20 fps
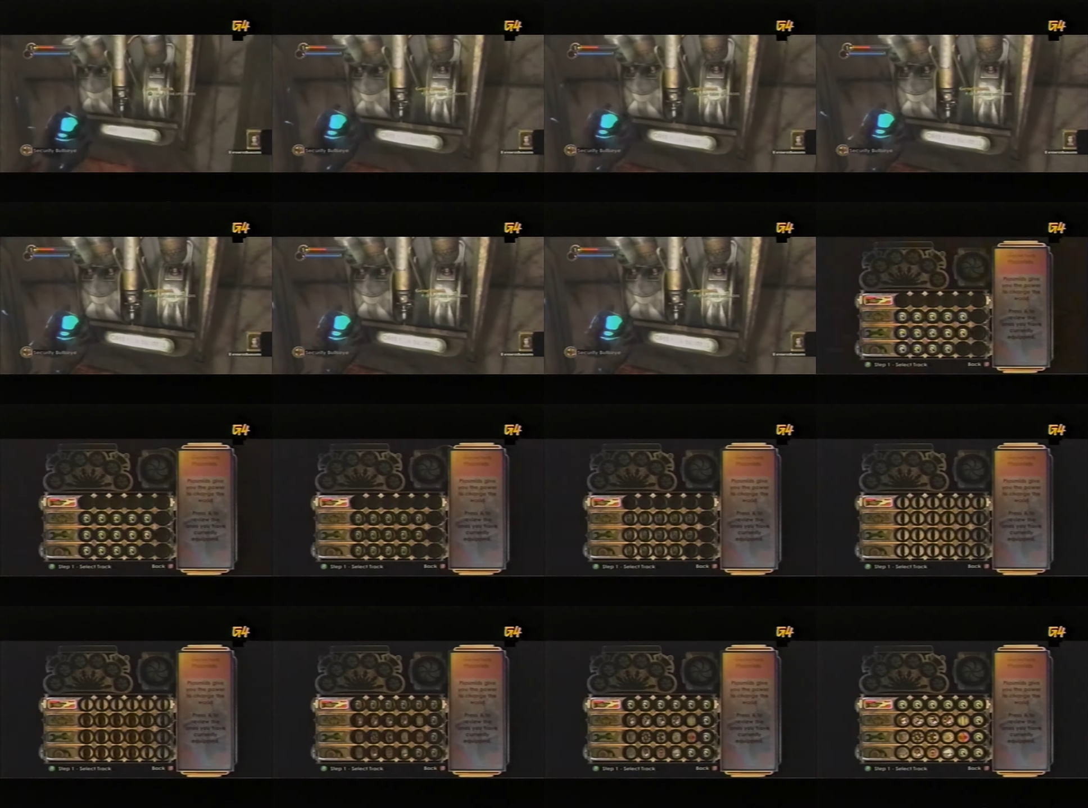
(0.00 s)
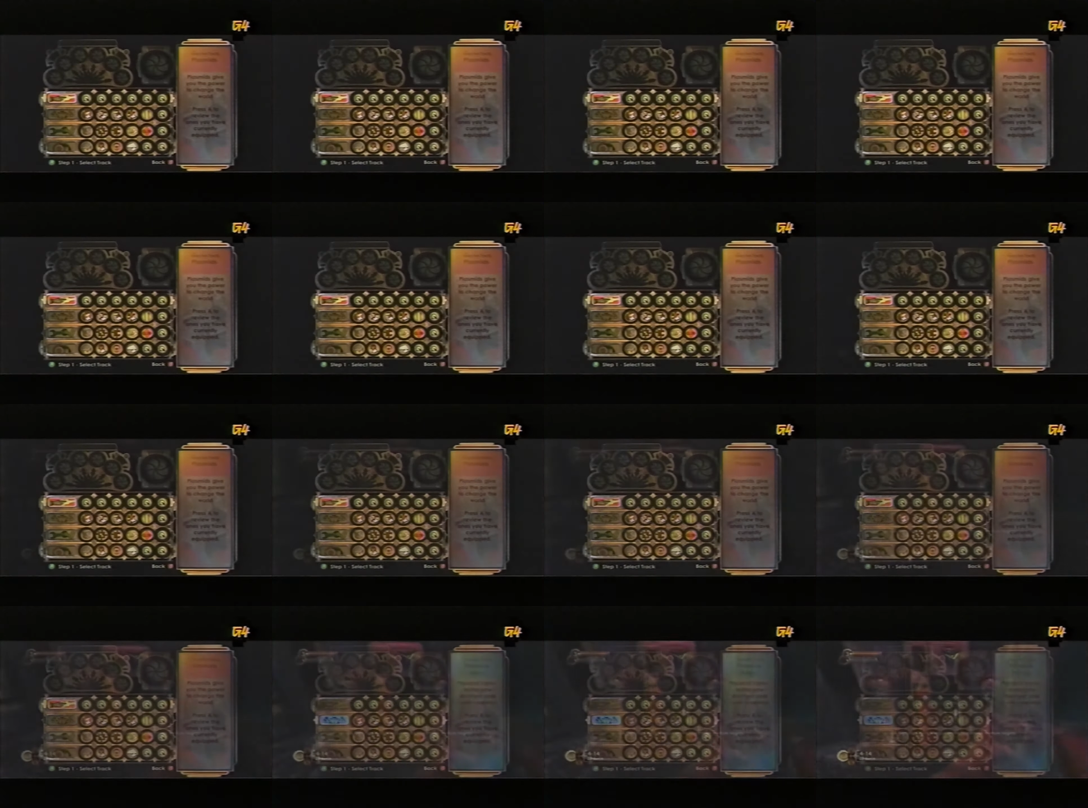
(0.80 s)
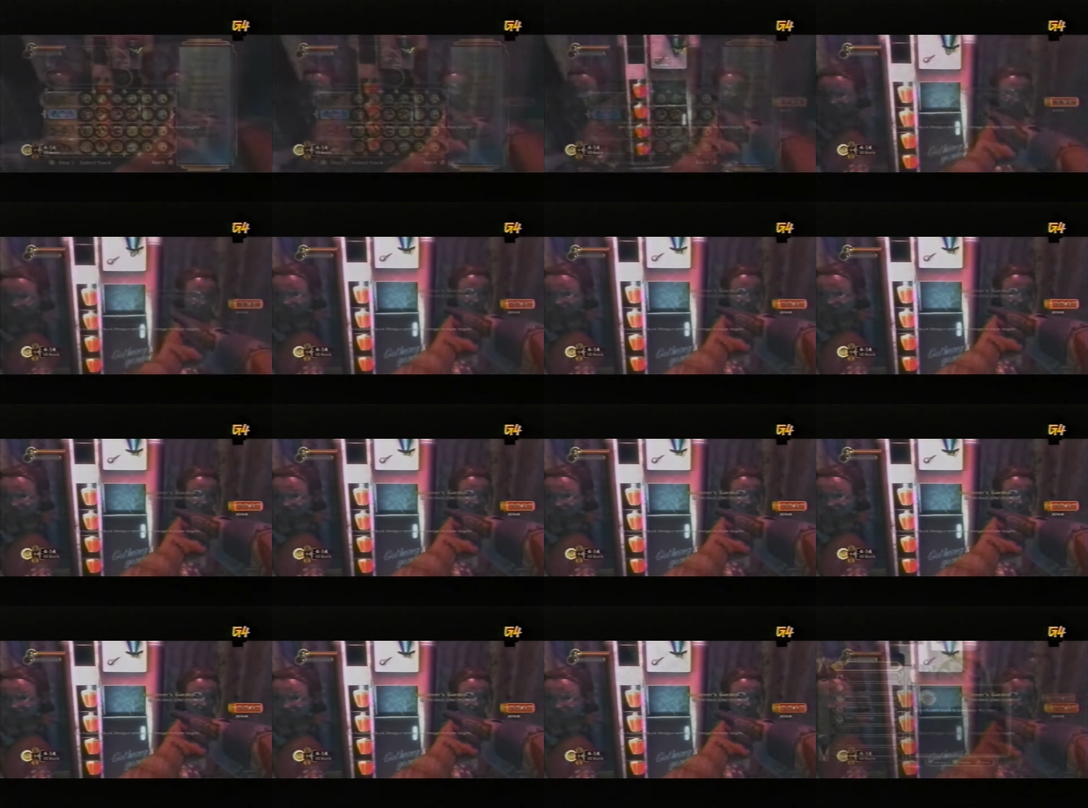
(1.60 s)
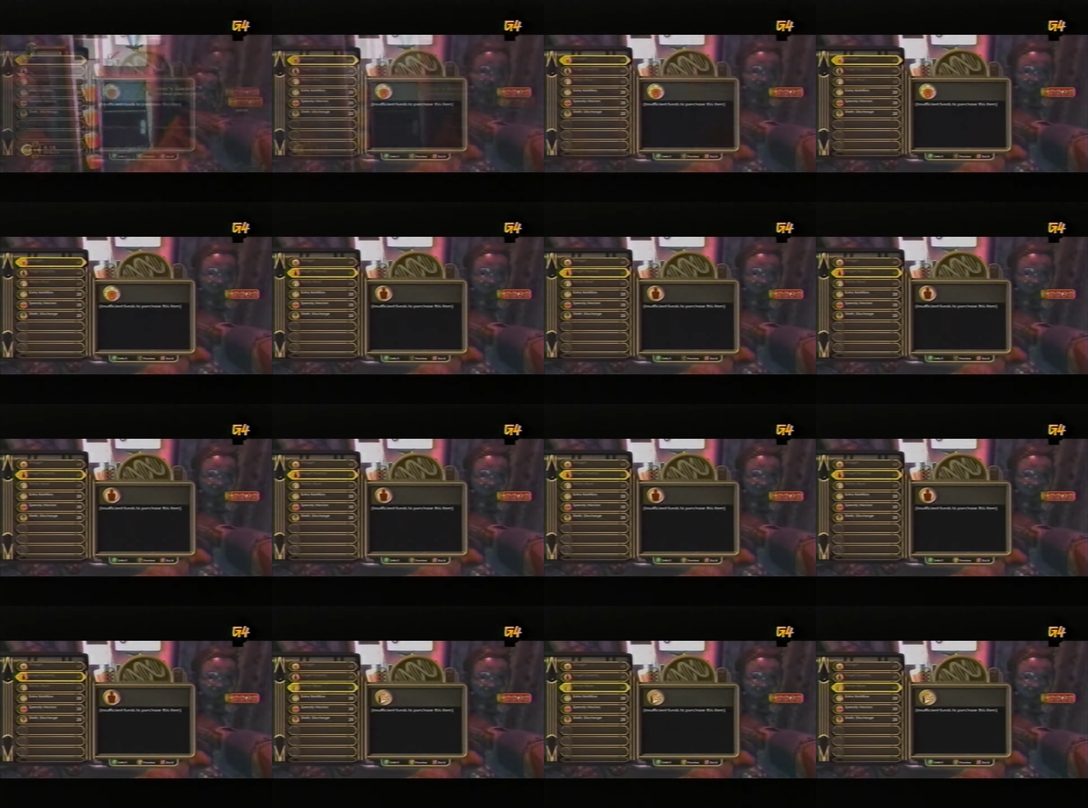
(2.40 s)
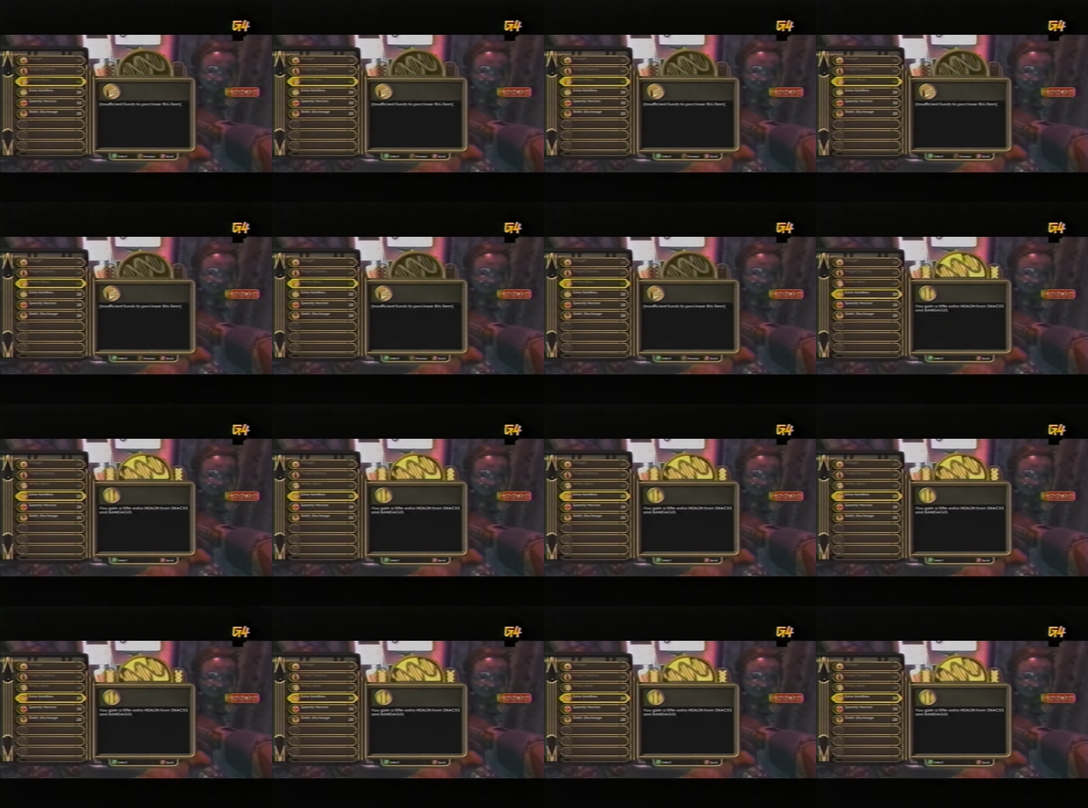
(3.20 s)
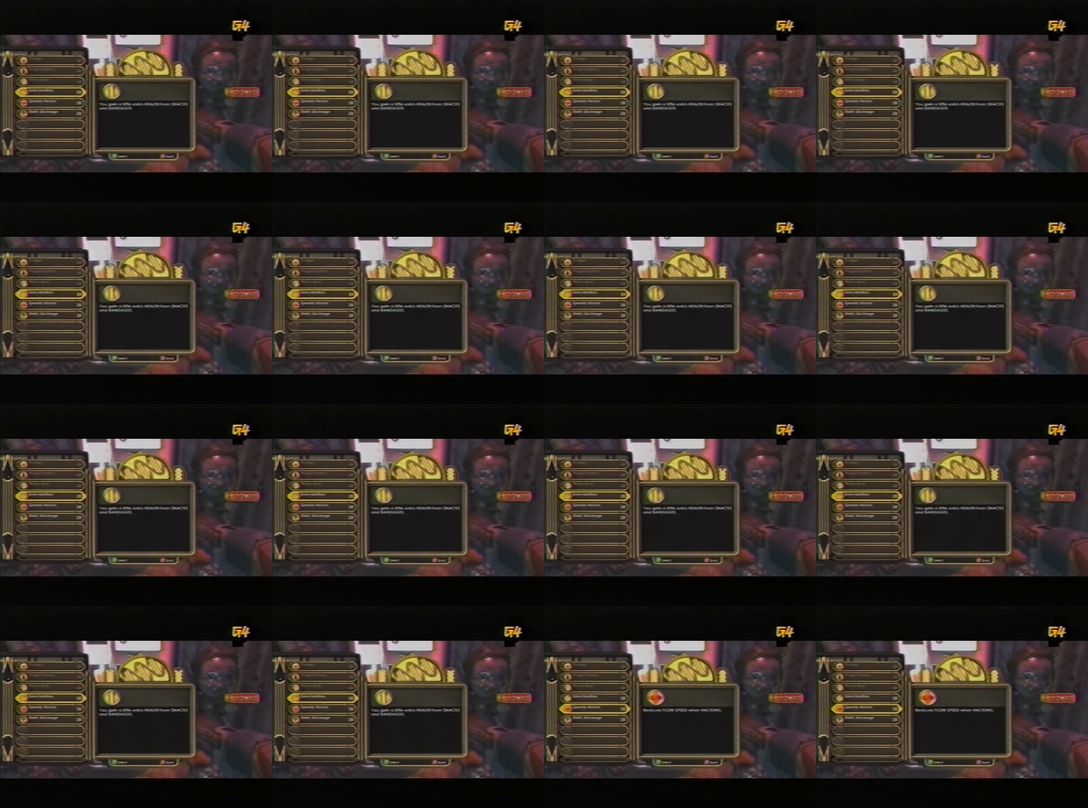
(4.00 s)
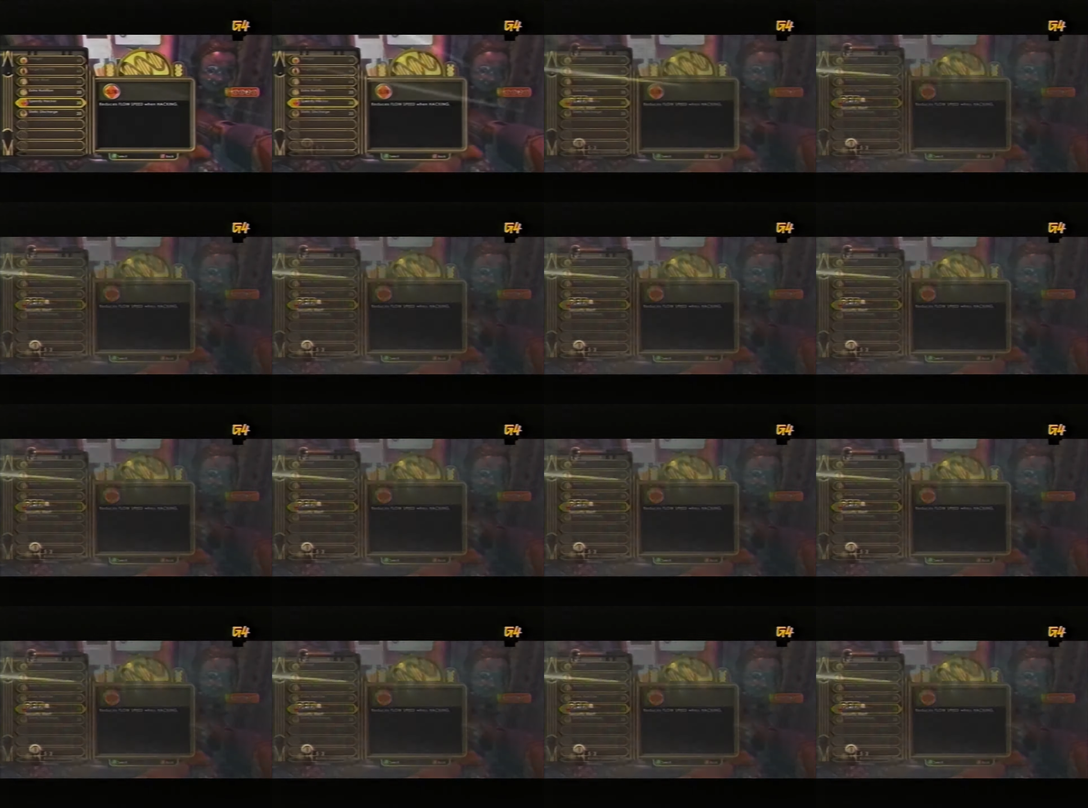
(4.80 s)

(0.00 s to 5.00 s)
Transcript: [unreadable: no face in view]